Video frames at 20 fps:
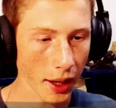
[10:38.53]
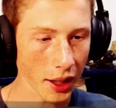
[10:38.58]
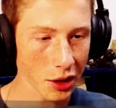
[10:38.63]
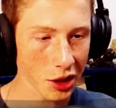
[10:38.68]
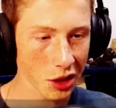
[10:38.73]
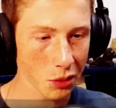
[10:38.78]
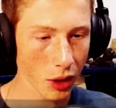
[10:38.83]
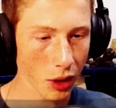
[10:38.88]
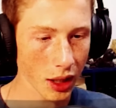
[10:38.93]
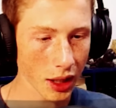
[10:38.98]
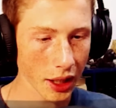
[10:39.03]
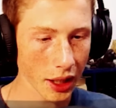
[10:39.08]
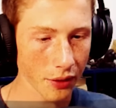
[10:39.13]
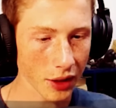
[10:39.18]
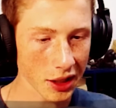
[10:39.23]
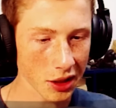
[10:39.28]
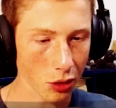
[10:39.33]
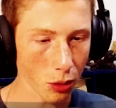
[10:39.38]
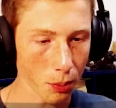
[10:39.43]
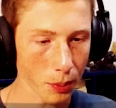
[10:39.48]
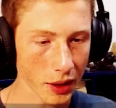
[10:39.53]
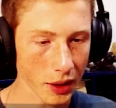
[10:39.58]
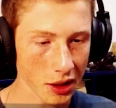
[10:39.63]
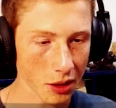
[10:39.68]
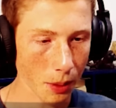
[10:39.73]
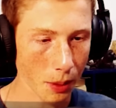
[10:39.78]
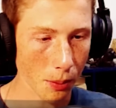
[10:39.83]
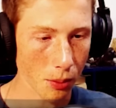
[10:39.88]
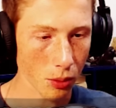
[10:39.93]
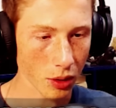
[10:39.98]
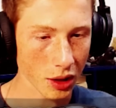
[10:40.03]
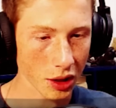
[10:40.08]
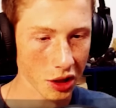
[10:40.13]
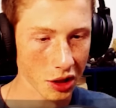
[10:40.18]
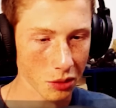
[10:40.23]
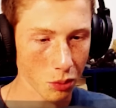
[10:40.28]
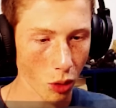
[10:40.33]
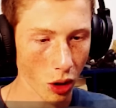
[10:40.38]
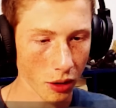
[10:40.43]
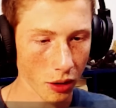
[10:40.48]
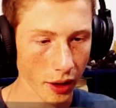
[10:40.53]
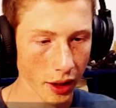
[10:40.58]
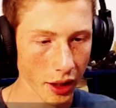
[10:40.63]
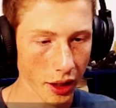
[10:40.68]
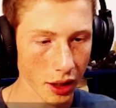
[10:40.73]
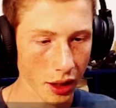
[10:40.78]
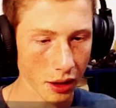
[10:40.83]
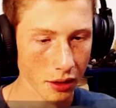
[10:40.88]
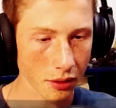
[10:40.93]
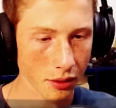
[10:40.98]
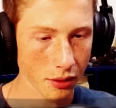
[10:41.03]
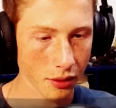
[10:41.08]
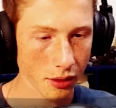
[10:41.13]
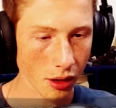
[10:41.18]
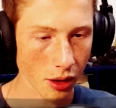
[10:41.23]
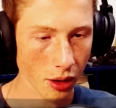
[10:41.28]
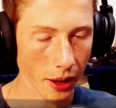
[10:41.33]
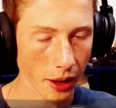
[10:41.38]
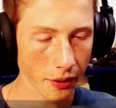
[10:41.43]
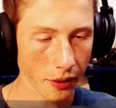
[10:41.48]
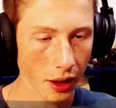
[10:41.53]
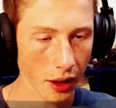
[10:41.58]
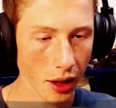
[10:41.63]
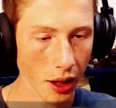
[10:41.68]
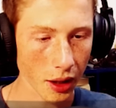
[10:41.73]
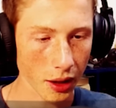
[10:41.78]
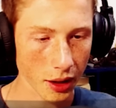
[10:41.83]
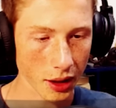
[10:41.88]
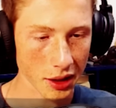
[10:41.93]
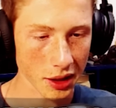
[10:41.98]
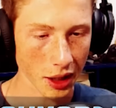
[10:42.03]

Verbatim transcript: So we might just want to leave this open so people can just walk right in and, you know, AFK there.